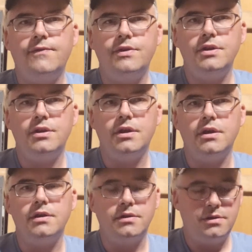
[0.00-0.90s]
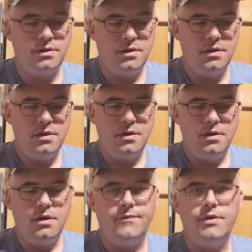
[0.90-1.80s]
Fleet line.
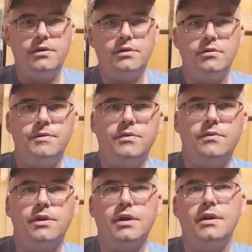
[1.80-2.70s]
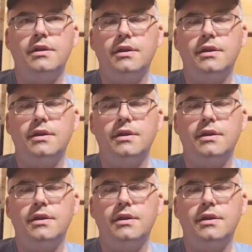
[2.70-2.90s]
I've done a little bit of work on it.